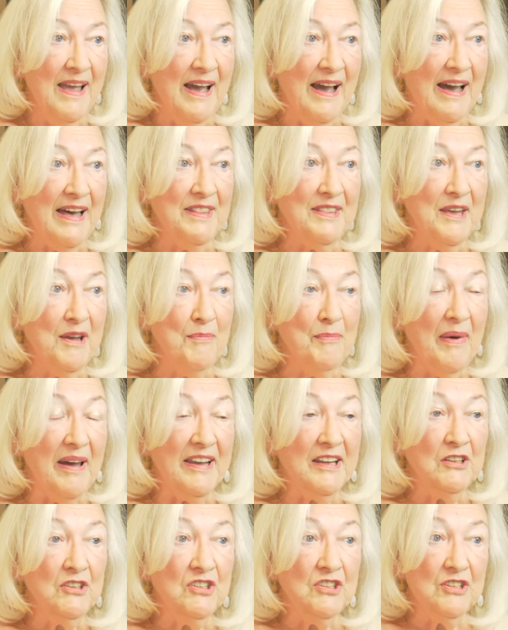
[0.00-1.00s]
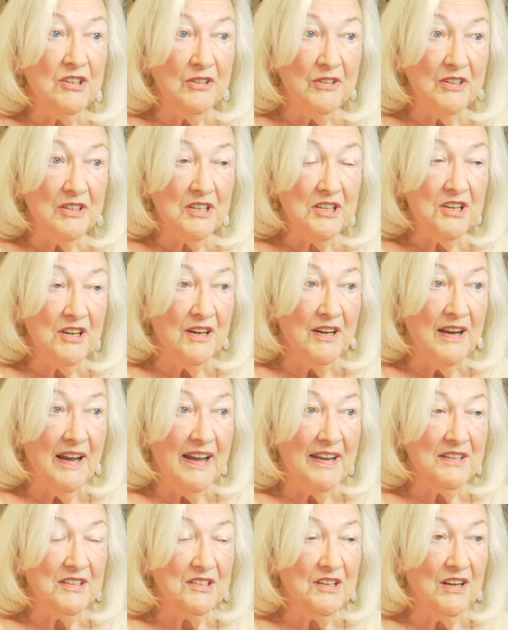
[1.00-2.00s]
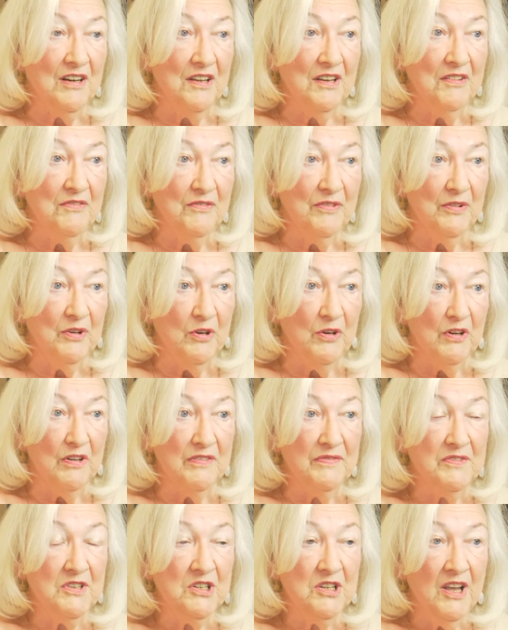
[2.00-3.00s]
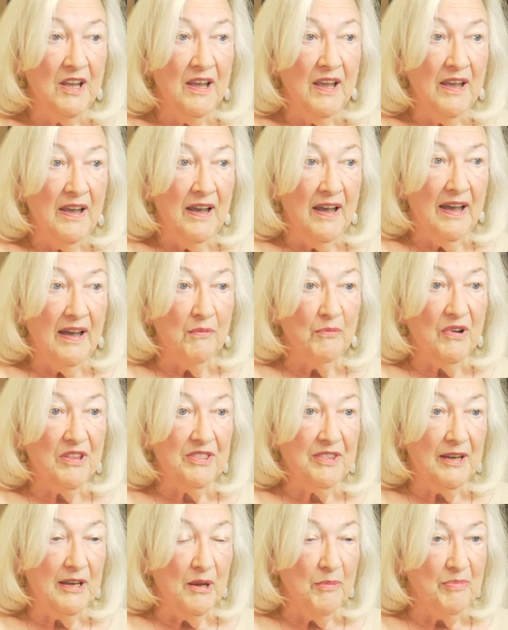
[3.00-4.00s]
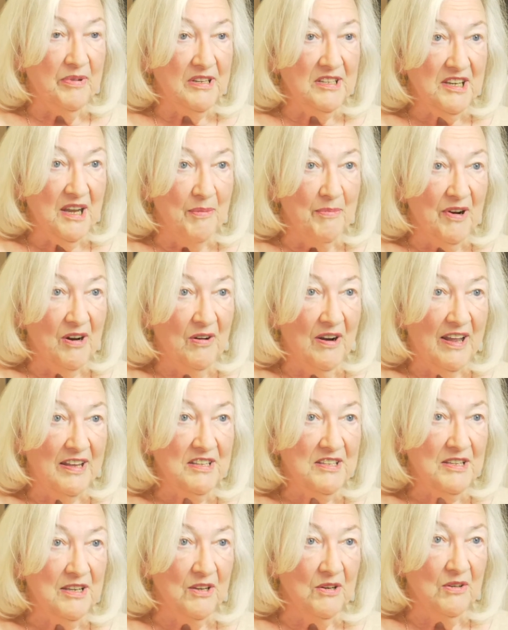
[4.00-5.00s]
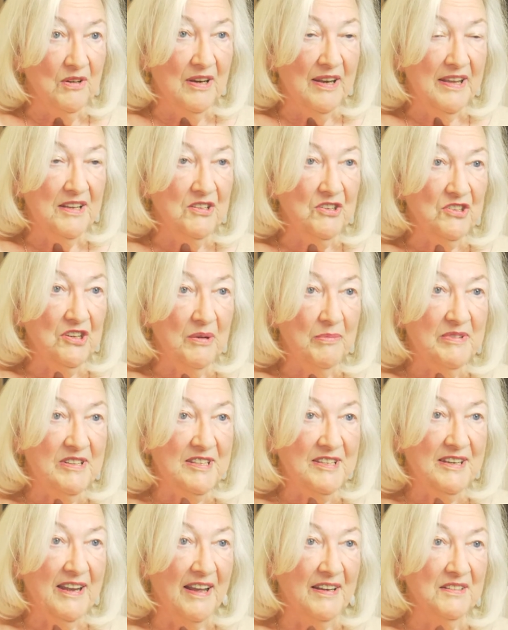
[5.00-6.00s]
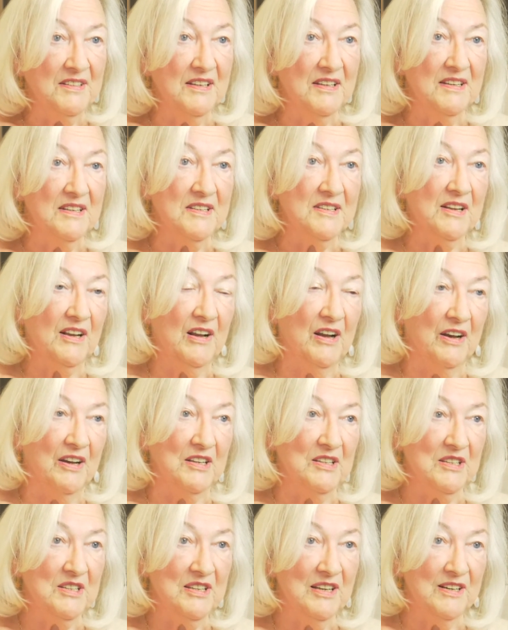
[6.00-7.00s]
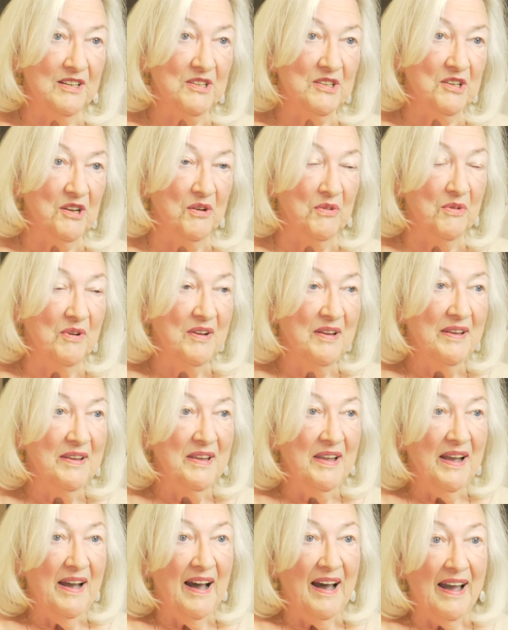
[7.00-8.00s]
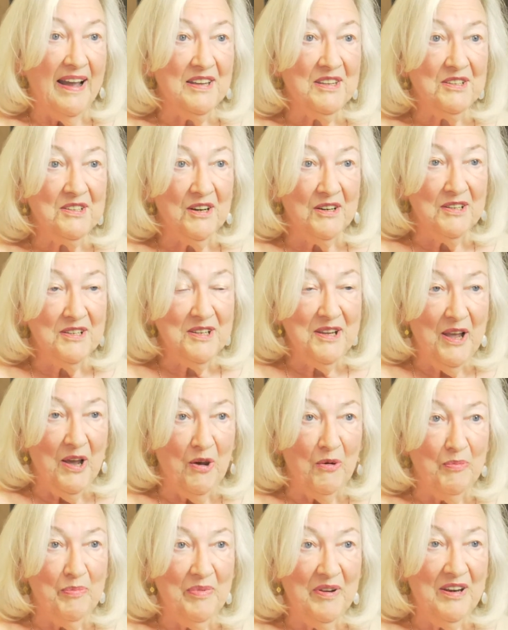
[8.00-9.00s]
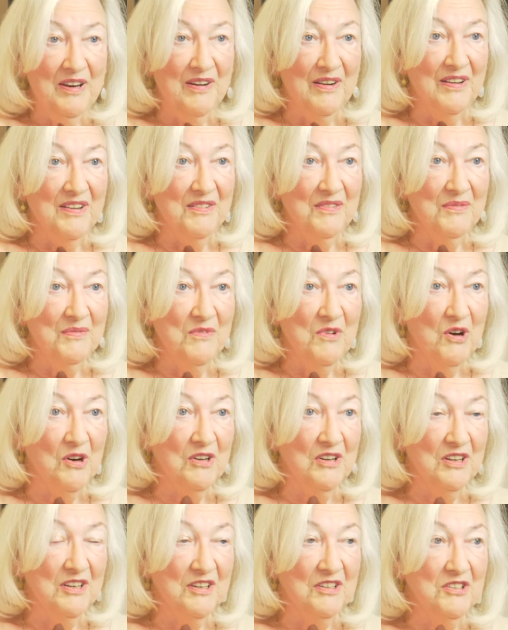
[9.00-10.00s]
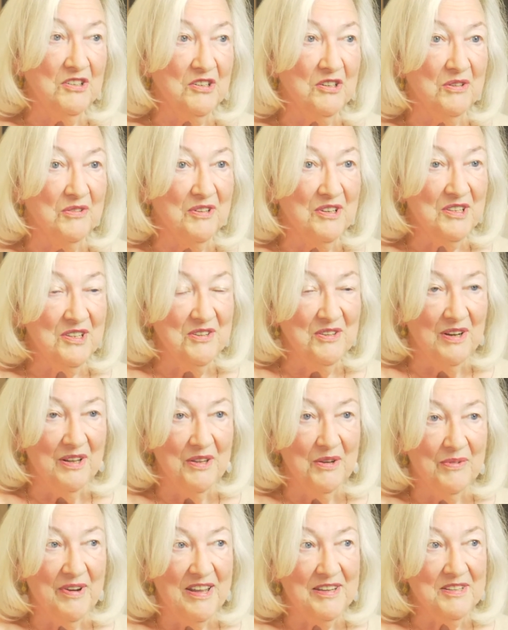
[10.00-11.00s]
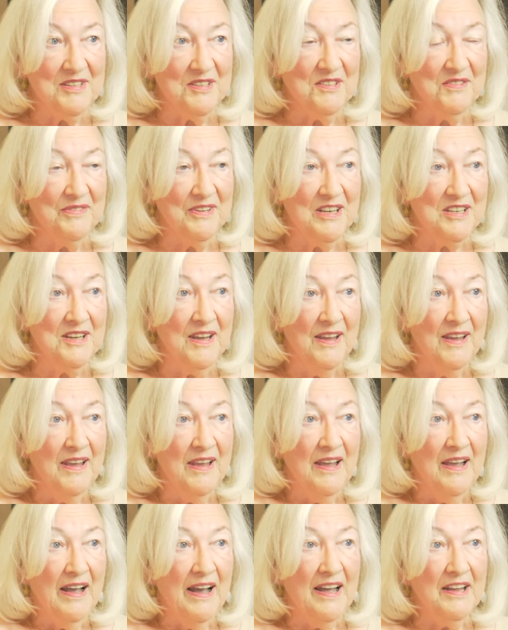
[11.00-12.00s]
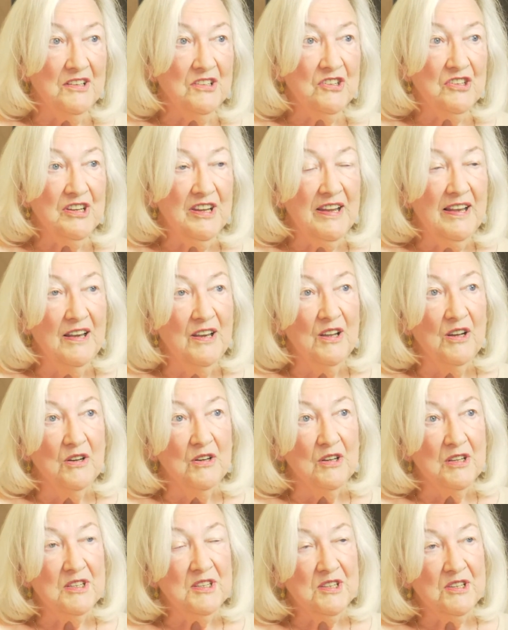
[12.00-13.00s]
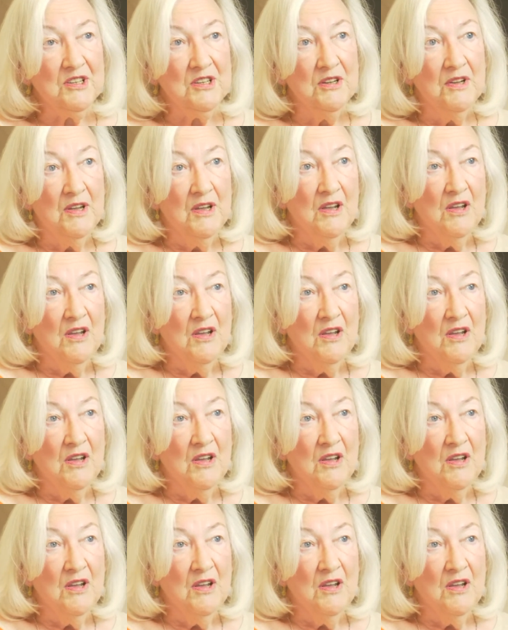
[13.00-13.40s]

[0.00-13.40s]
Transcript: And then my daughter had got involved with the Liberal Democrats locally, and she was standing as a councillor, so I started helping her and knocking on doors and all the rest of it. And she lost